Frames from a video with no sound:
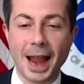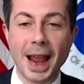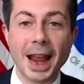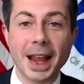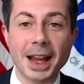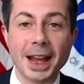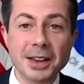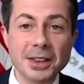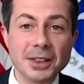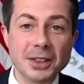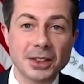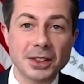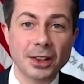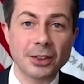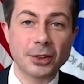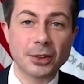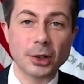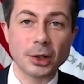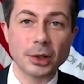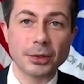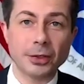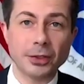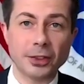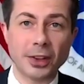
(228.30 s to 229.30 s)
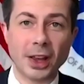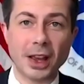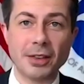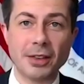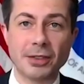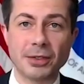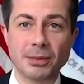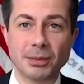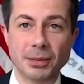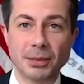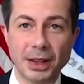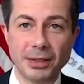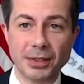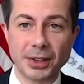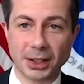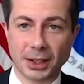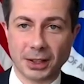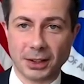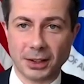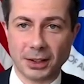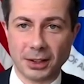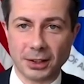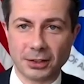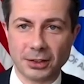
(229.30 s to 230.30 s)
and deserve safe
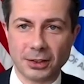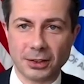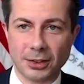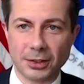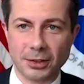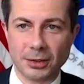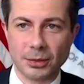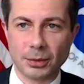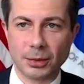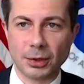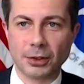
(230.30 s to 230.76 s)
living conditions,